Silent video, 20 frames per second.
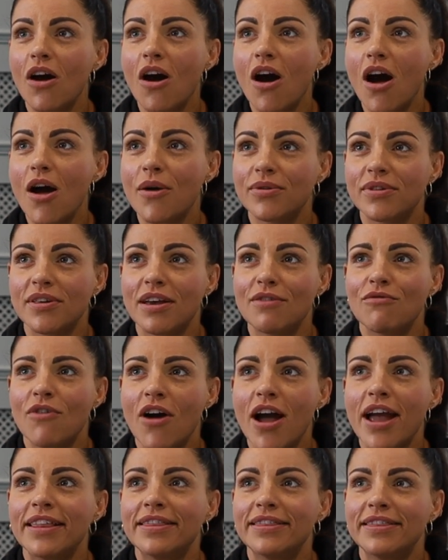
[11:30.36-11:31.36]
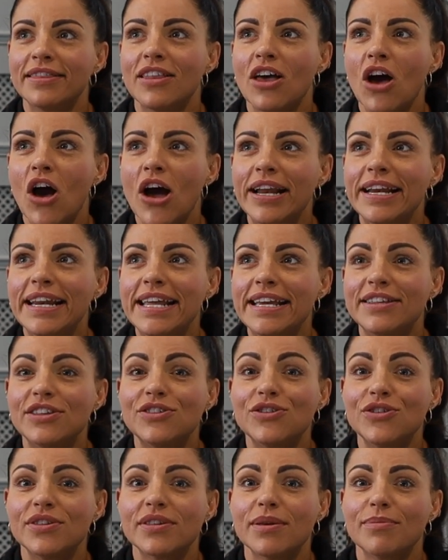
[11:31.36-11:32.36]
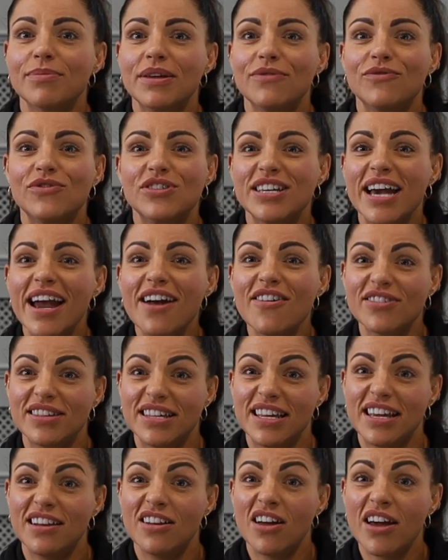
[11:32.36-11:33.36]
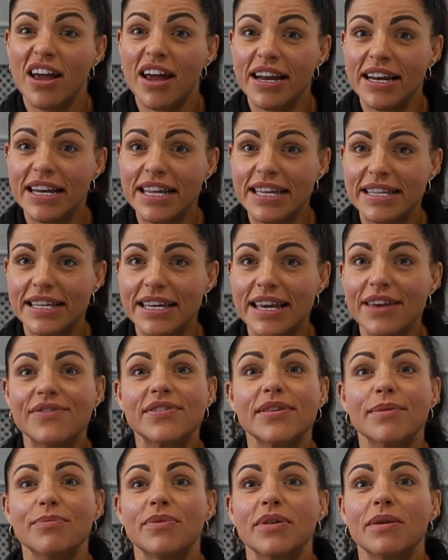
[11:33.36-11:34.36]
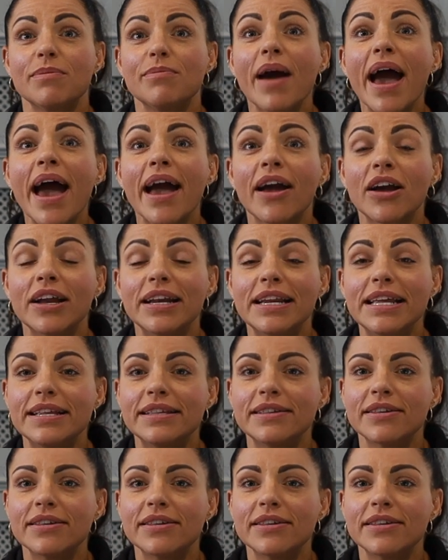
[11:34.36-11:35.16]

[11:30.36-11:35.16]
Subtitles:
I was like, right, I need to do something for charity. Like, I need to give something back. I need